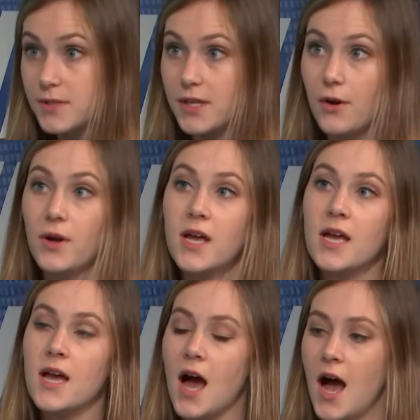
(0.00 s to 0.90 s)
So
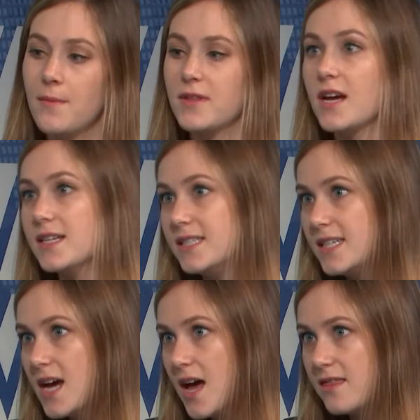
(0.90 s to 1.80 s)
um, the
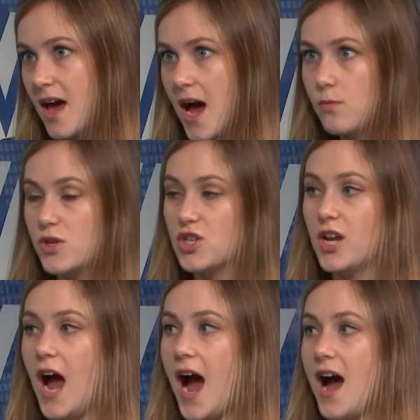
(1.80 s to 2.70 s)
idea that we should
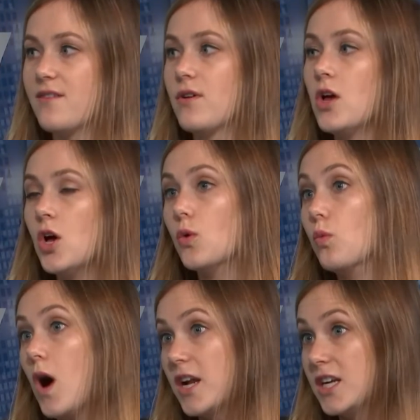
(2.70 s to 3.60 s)
have
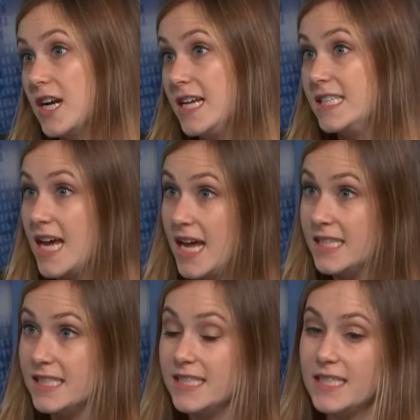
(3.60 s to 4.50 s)
water
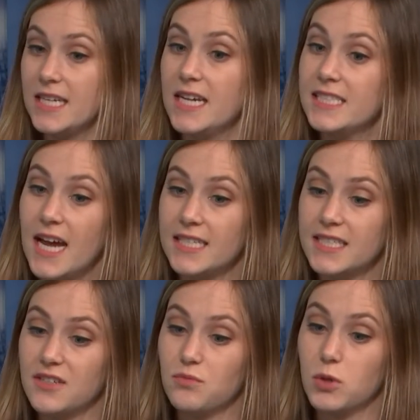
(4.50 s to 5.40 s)
intense,
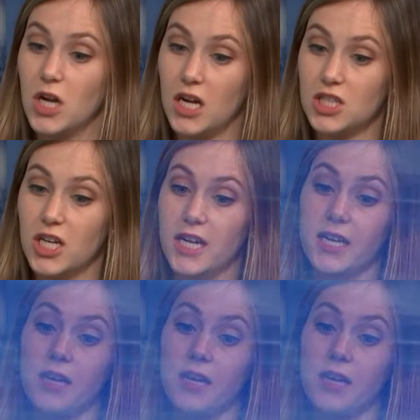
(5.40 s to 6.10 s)
intensive production